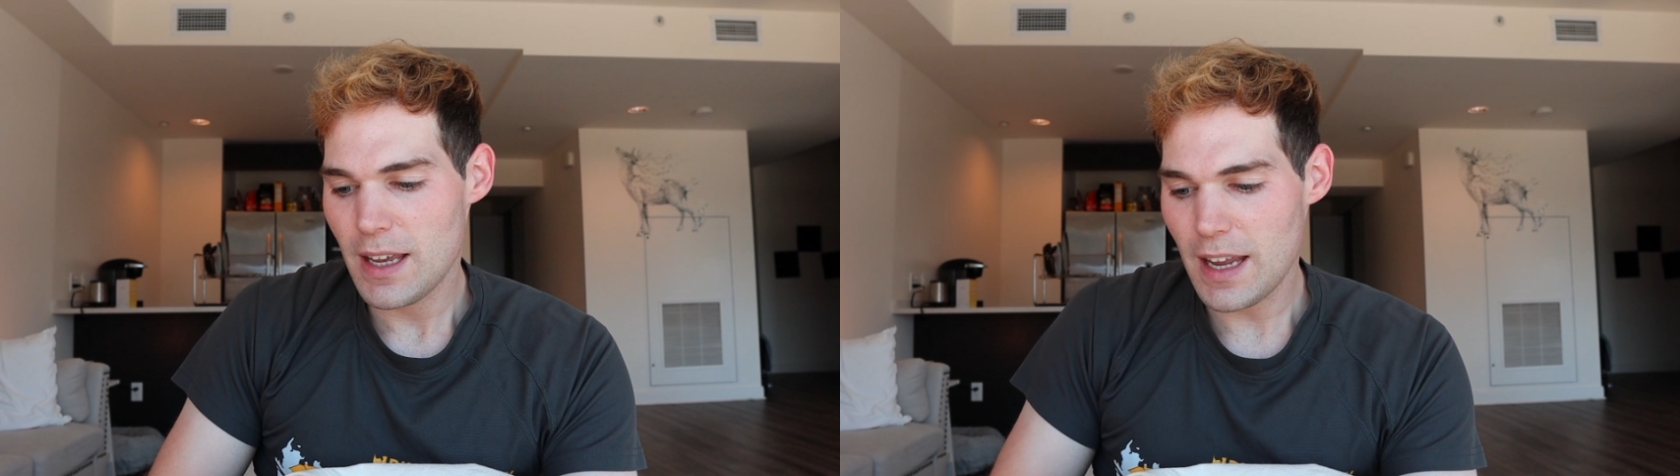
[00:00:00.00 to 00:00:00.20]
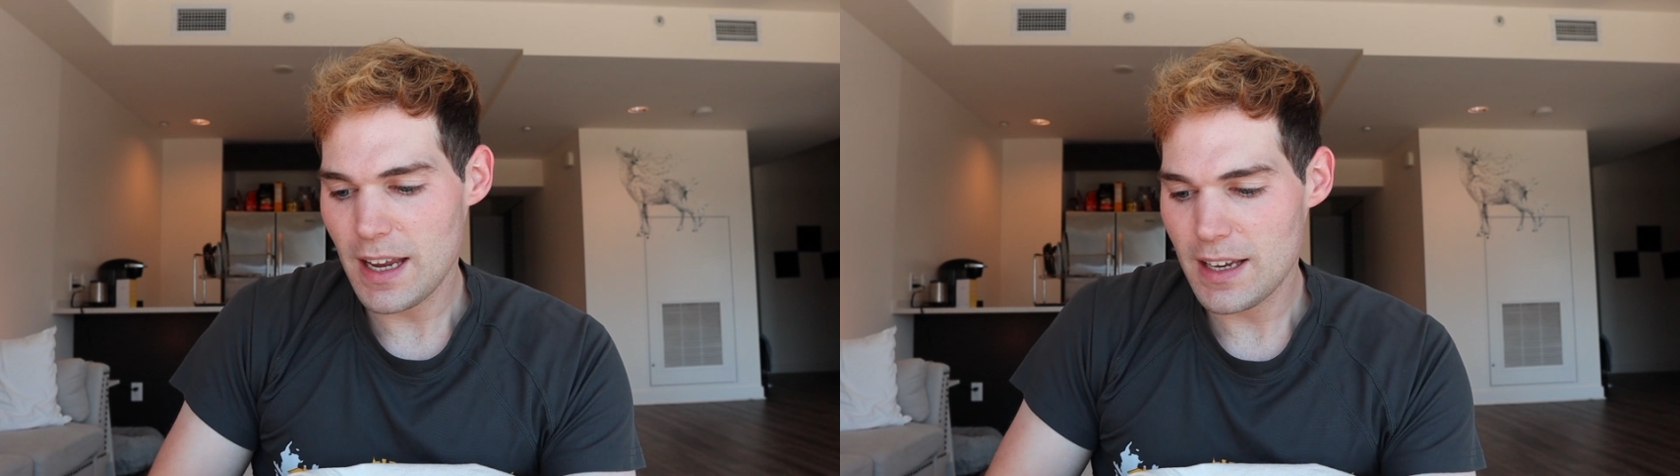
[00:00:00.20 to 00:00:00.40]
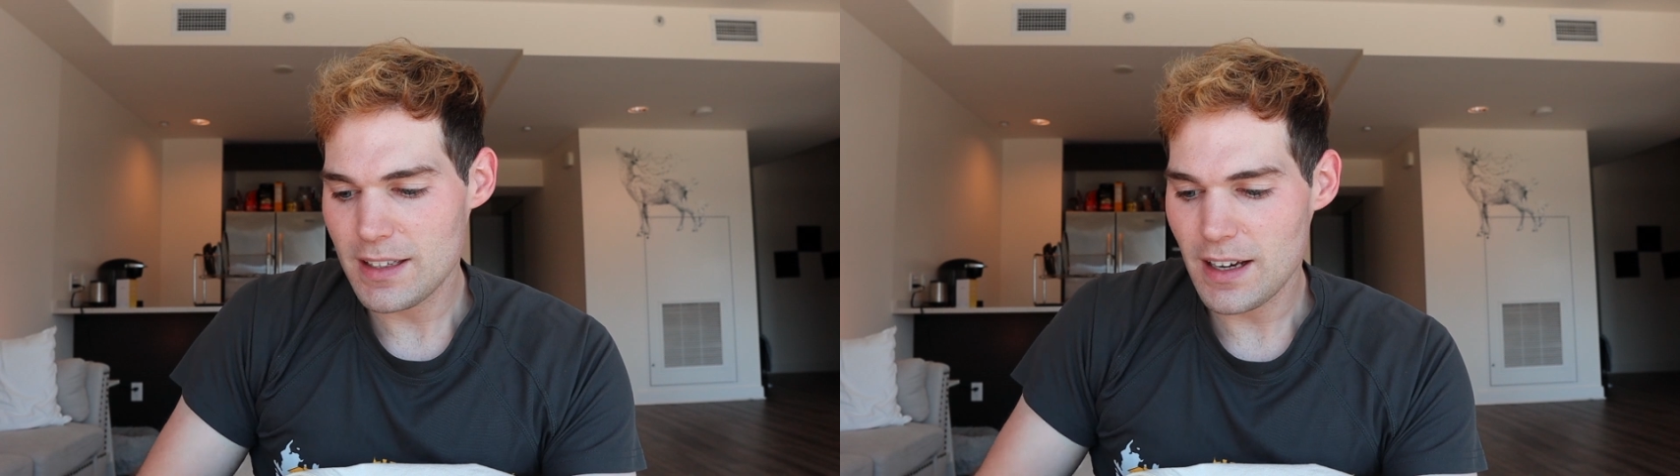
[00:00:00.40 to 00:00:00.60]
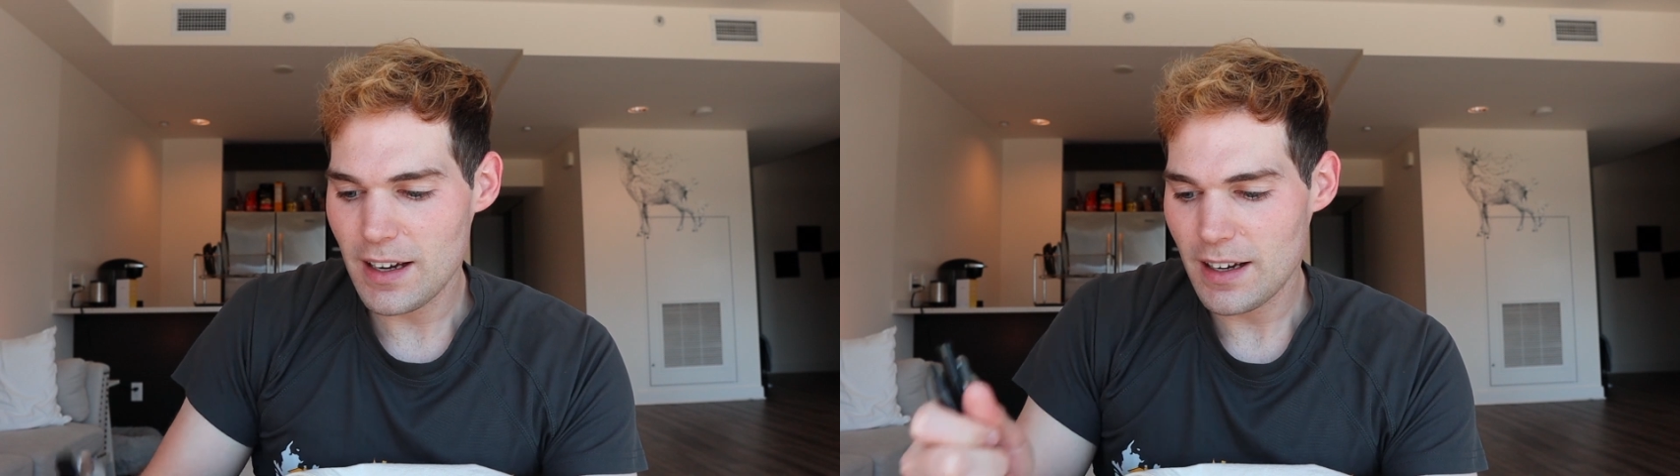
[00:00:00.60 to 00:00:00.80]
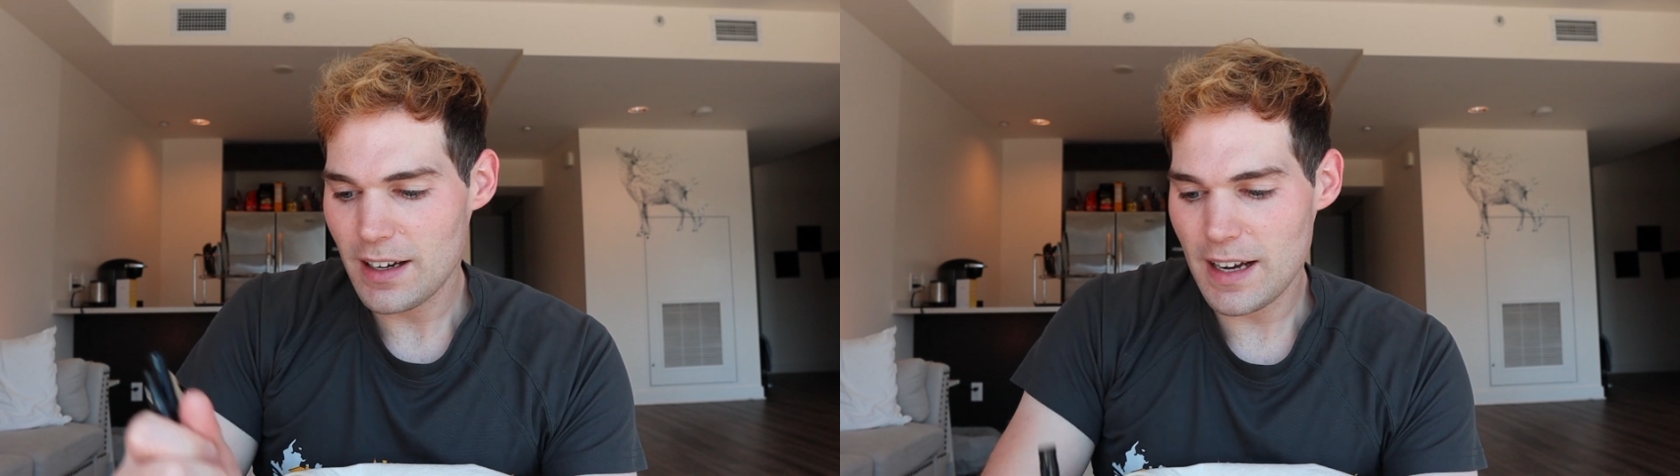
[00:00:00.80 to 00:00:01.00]
And
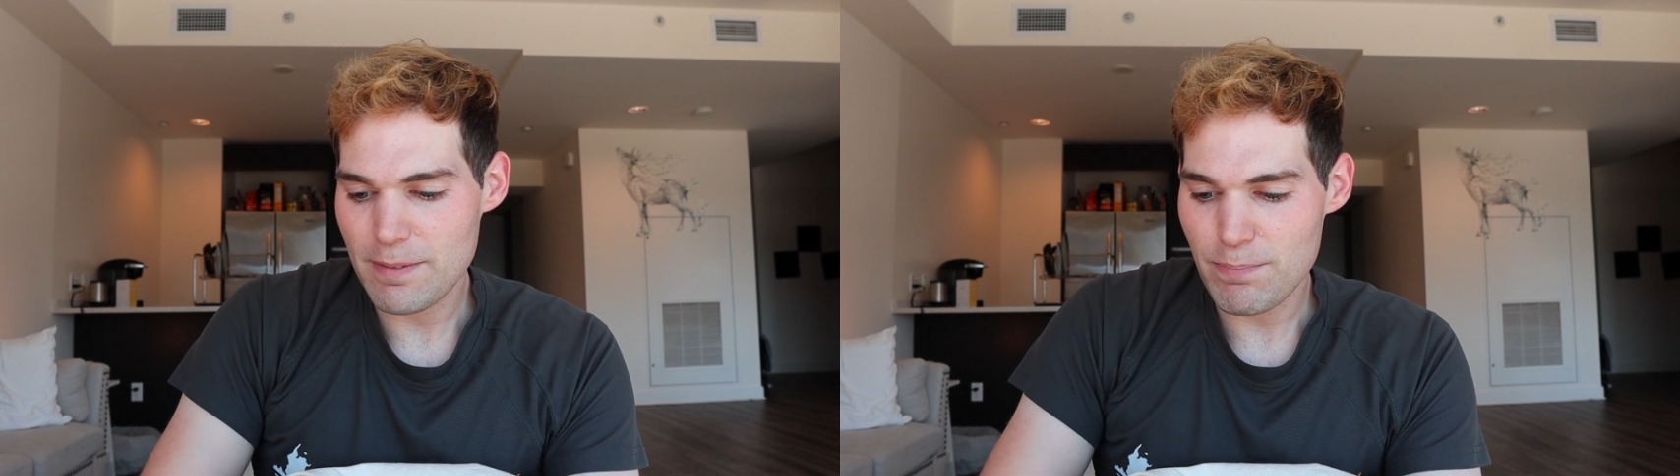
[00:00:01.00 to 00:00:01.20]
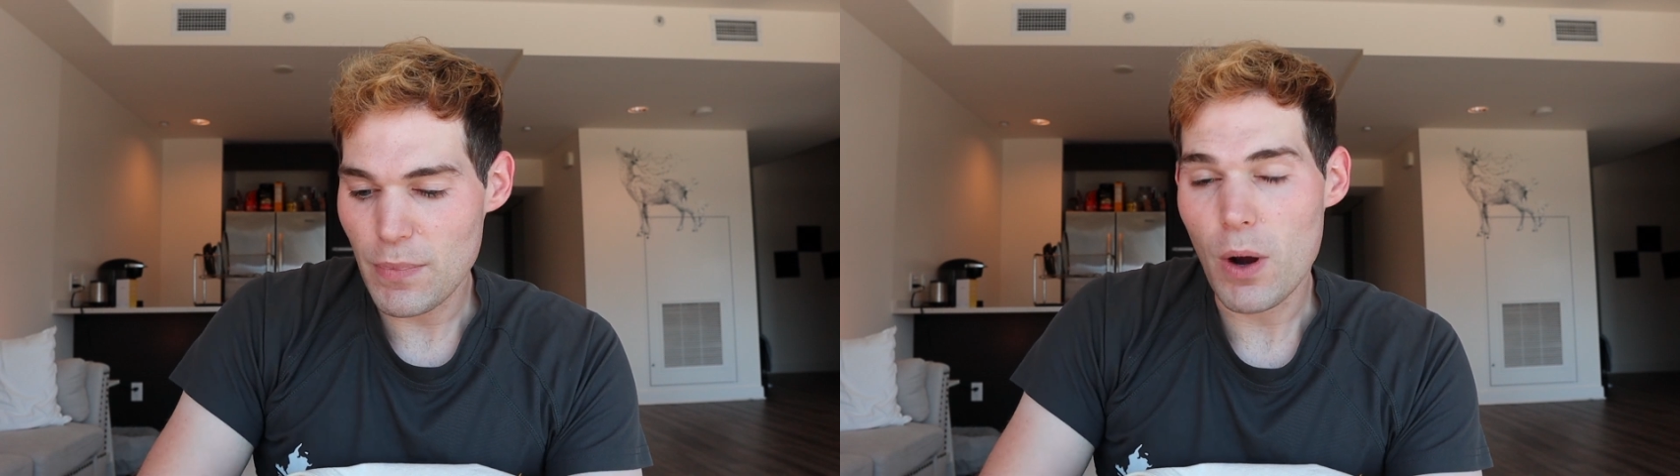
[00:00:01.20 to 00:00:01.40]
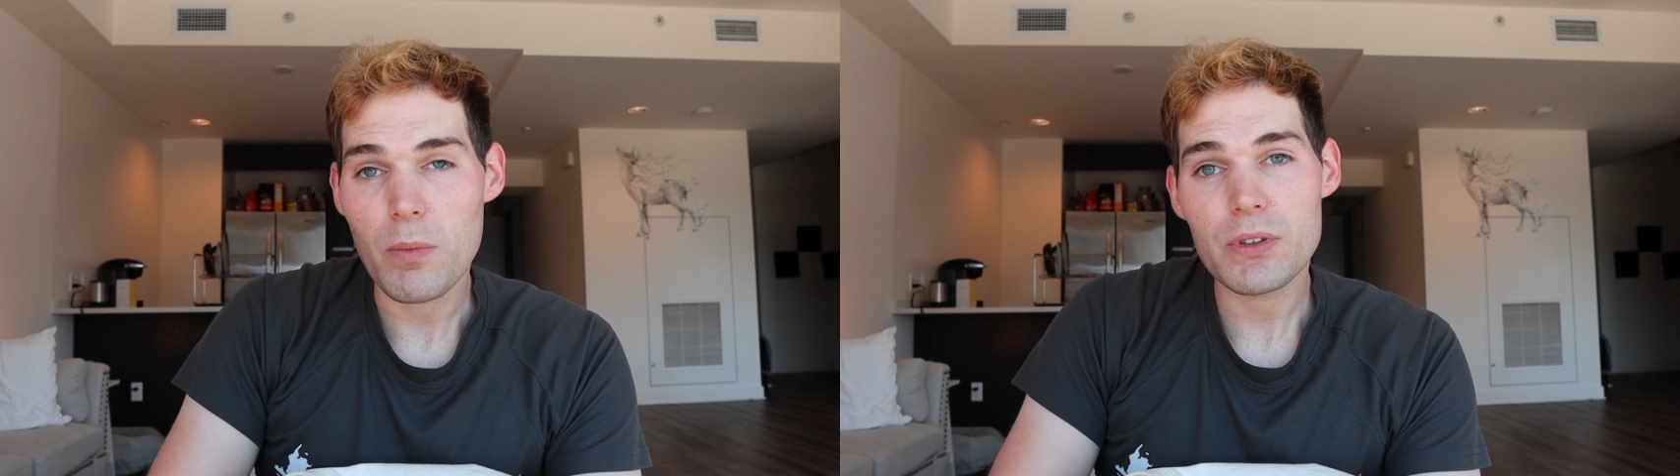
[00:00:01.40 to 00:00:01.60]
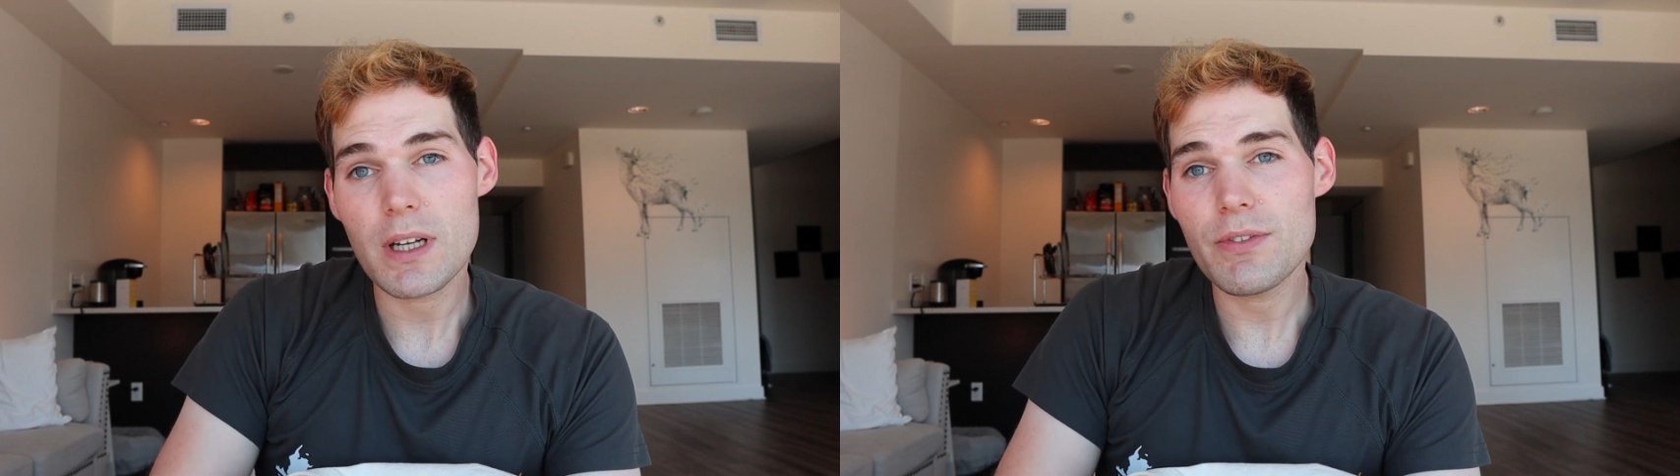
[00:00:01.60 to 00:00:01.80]
I almost